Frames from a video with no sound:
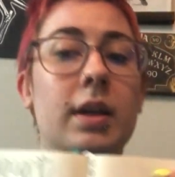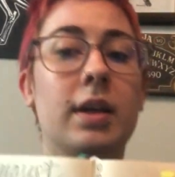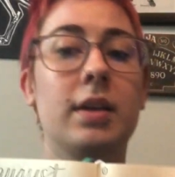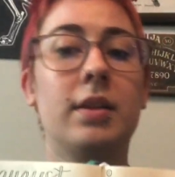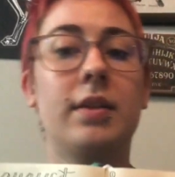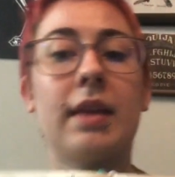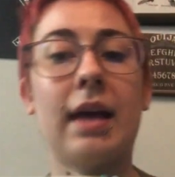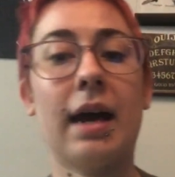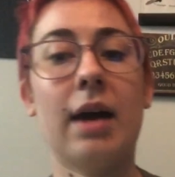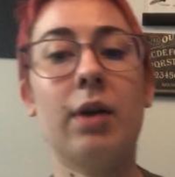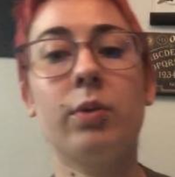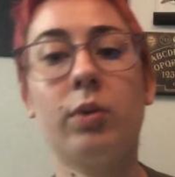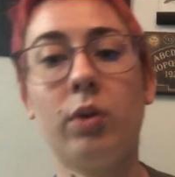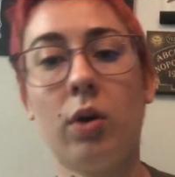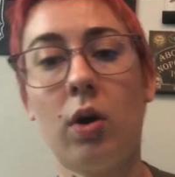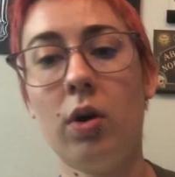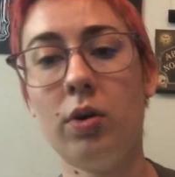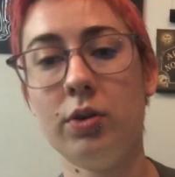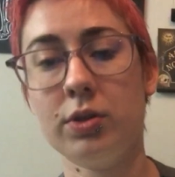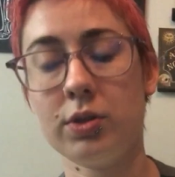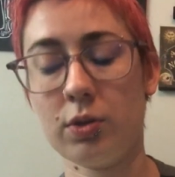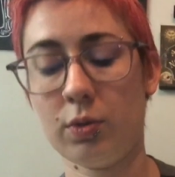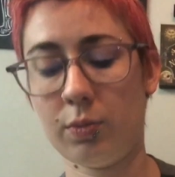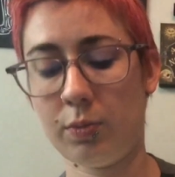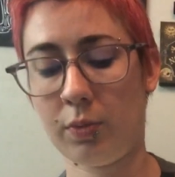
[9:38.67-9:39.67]
And that will
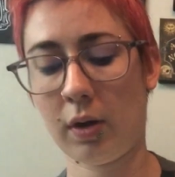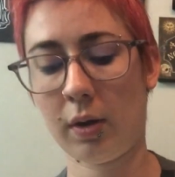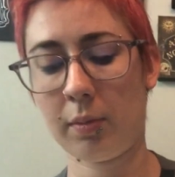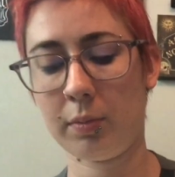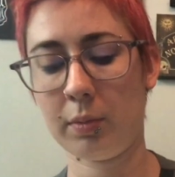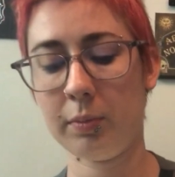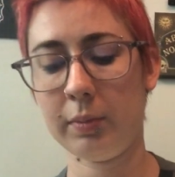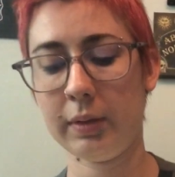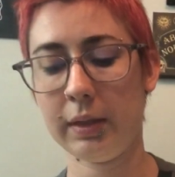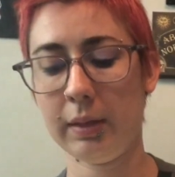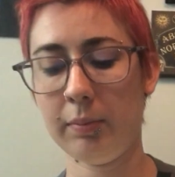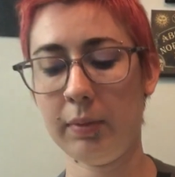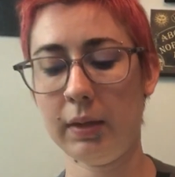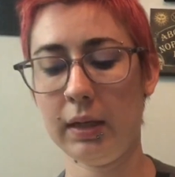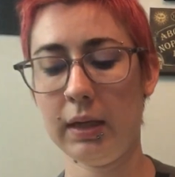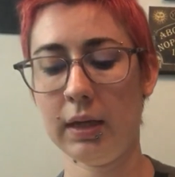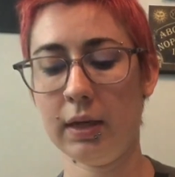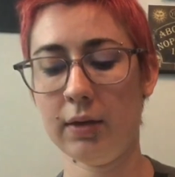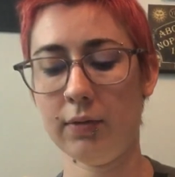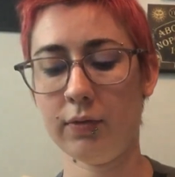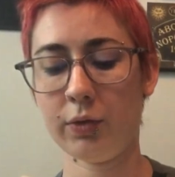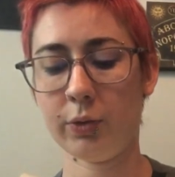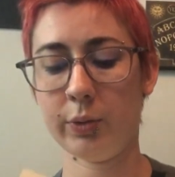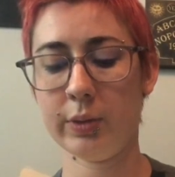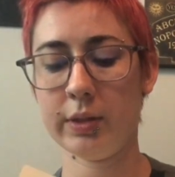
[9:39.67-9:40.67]
also probably be
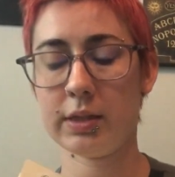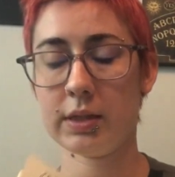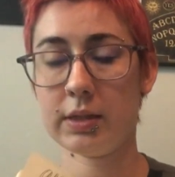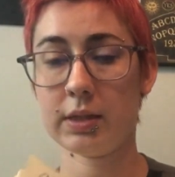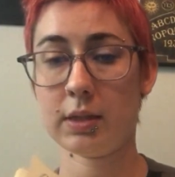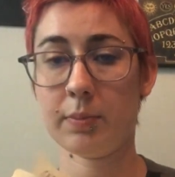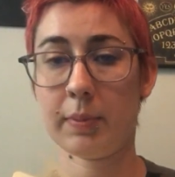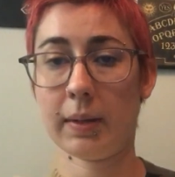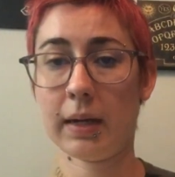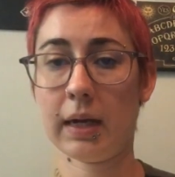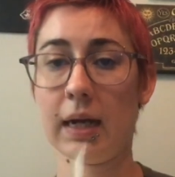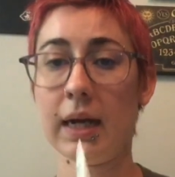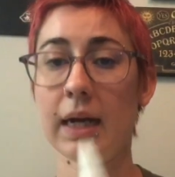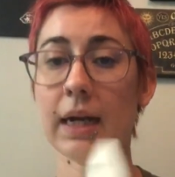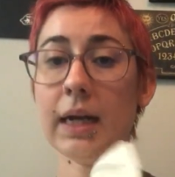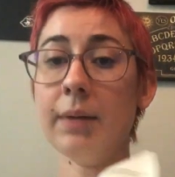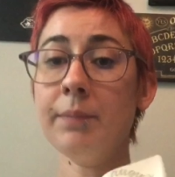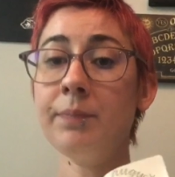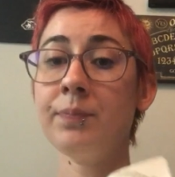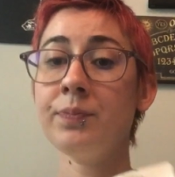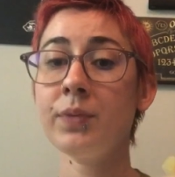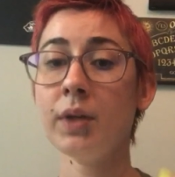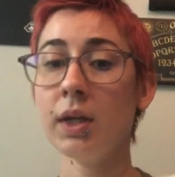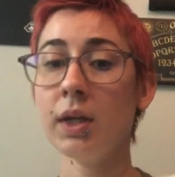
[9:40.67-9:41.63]
influenced by